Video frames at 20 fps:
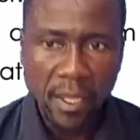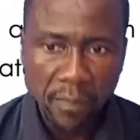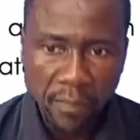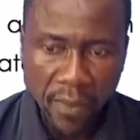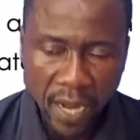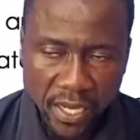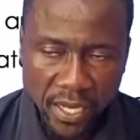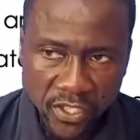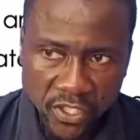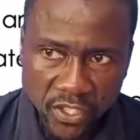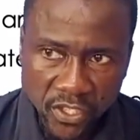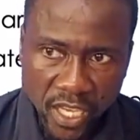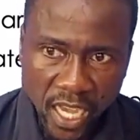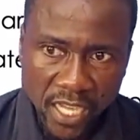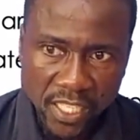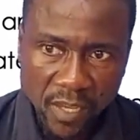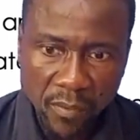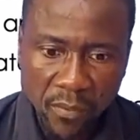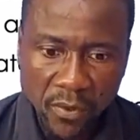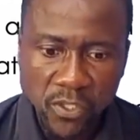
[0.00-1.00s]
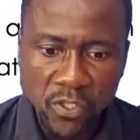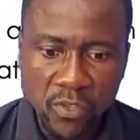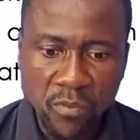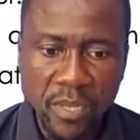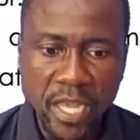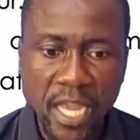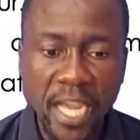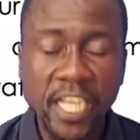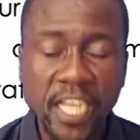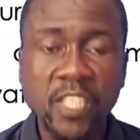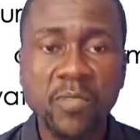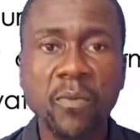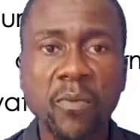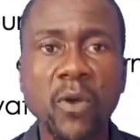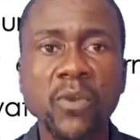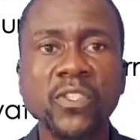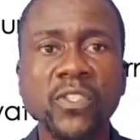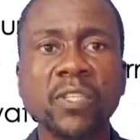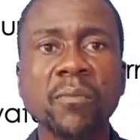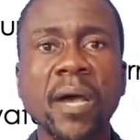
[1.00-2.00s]
plants are supposed to be
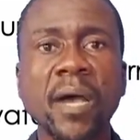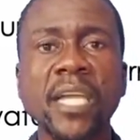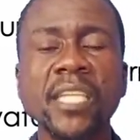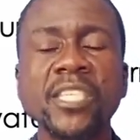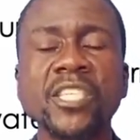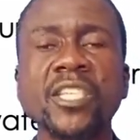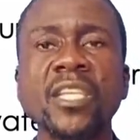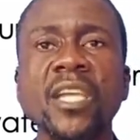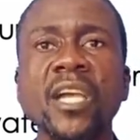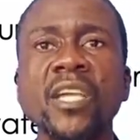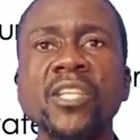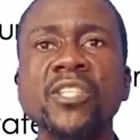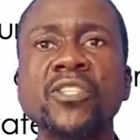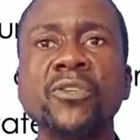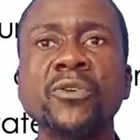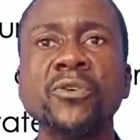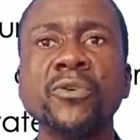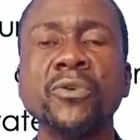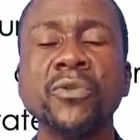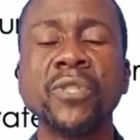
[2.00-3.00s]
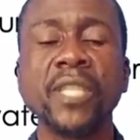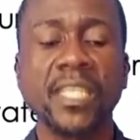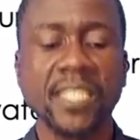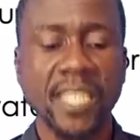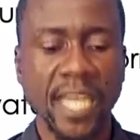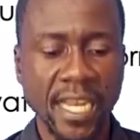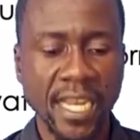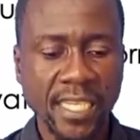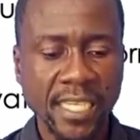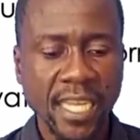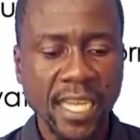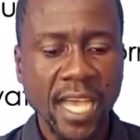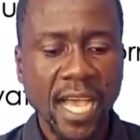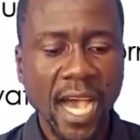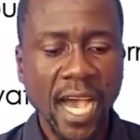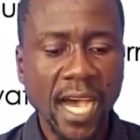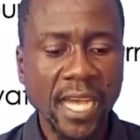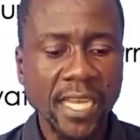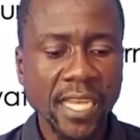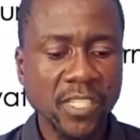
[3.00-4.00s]
exposed much to the sun,
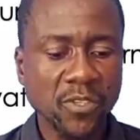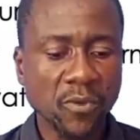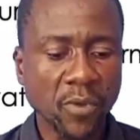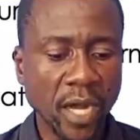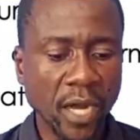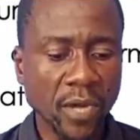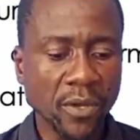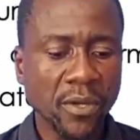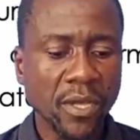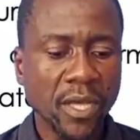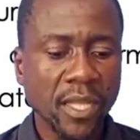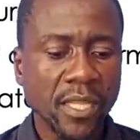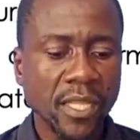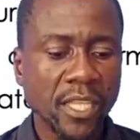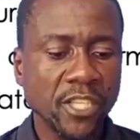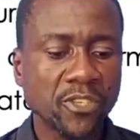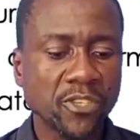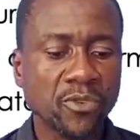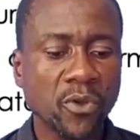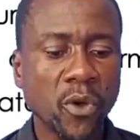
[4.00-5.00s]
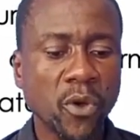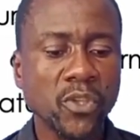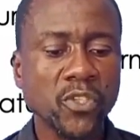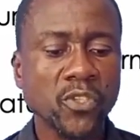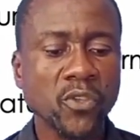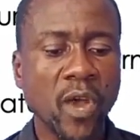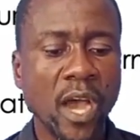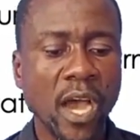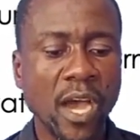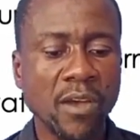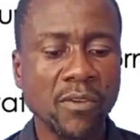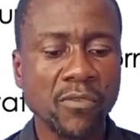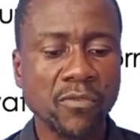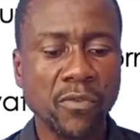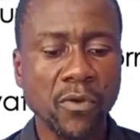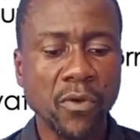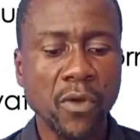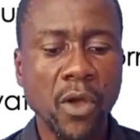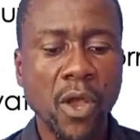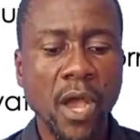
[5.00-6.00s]
and as well, they should also have
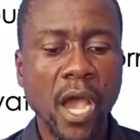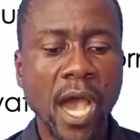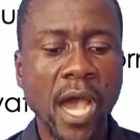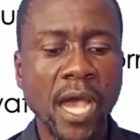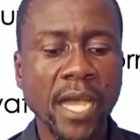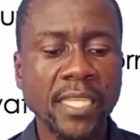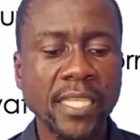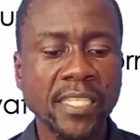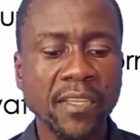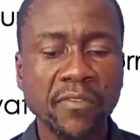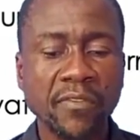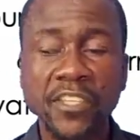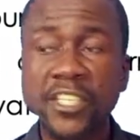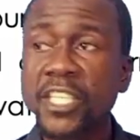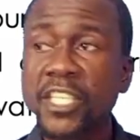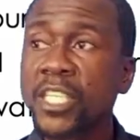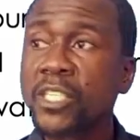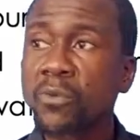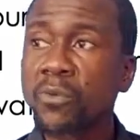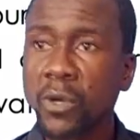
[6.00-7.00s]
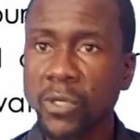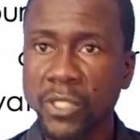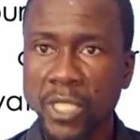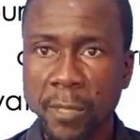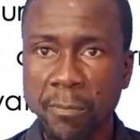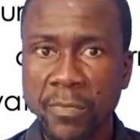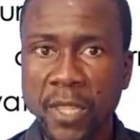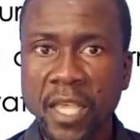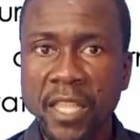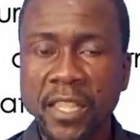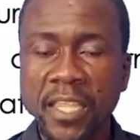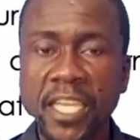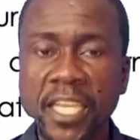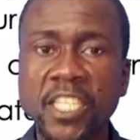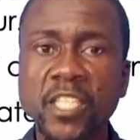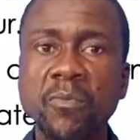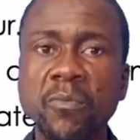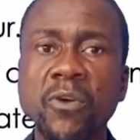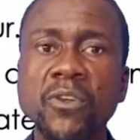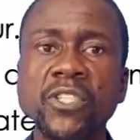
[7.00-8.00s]
sufficient water. The
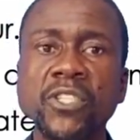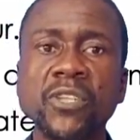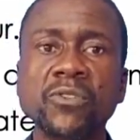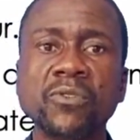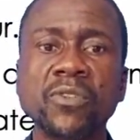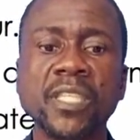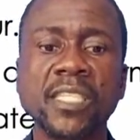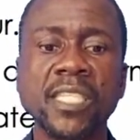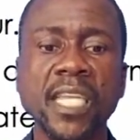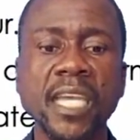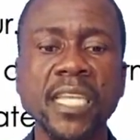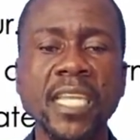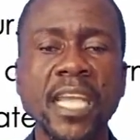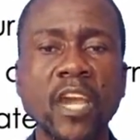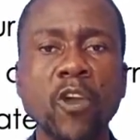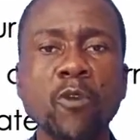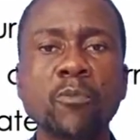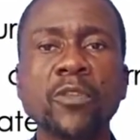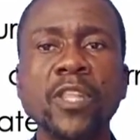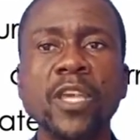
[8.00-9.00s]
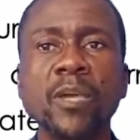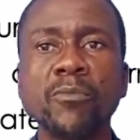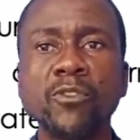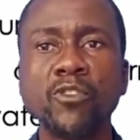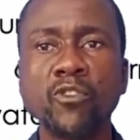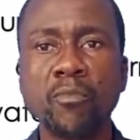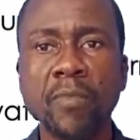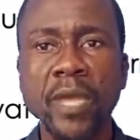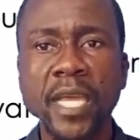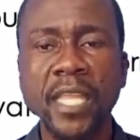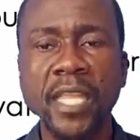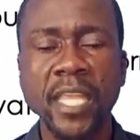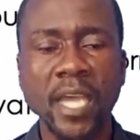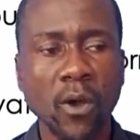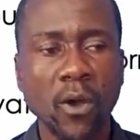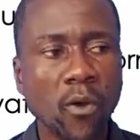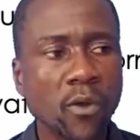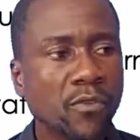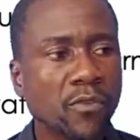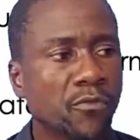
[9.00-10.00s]
exposure to the sun helps them to make their
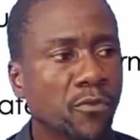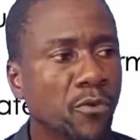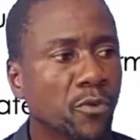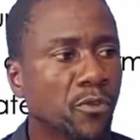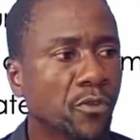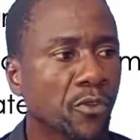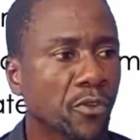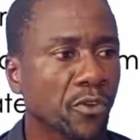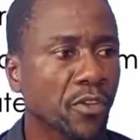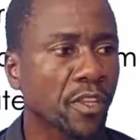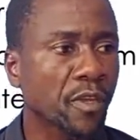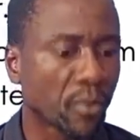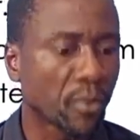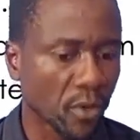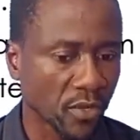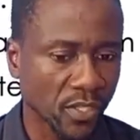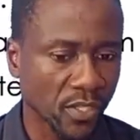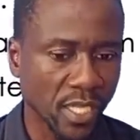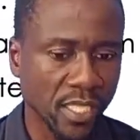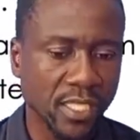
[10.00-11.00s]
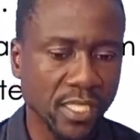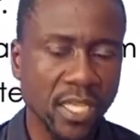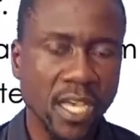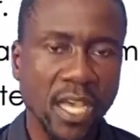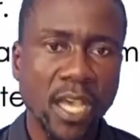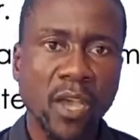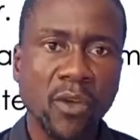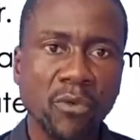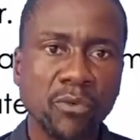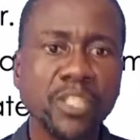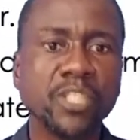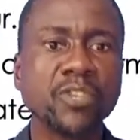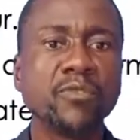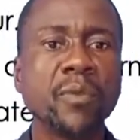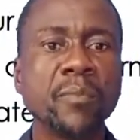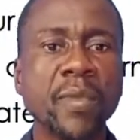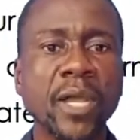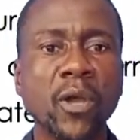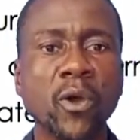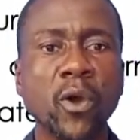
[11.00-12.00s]
own food through the process, which we
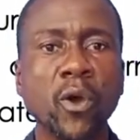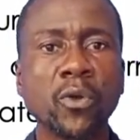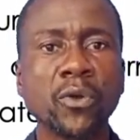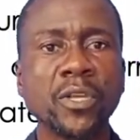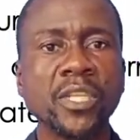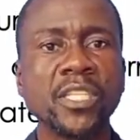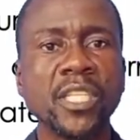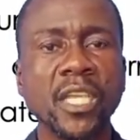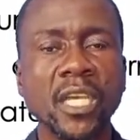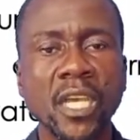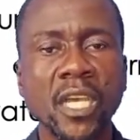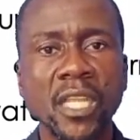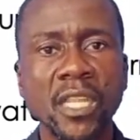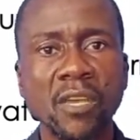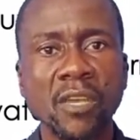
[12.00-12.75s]
may call it the